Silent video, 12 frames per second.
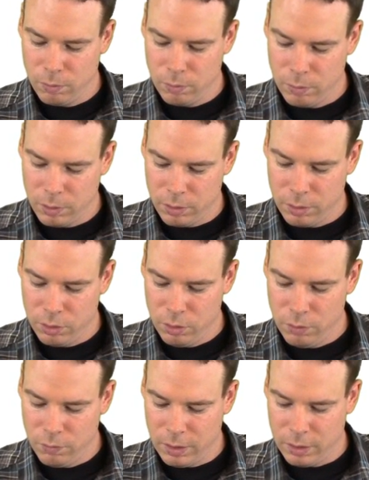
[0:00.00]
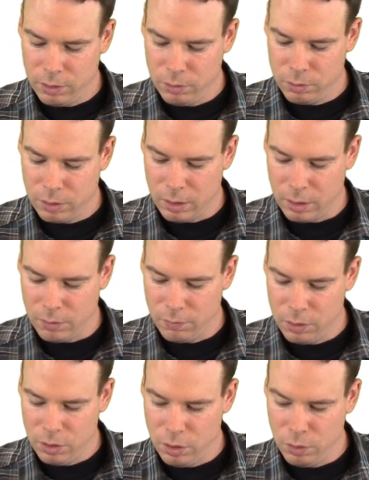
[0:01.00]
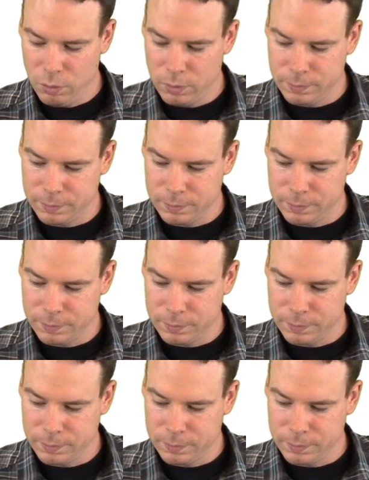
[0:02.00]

What are our new values of u?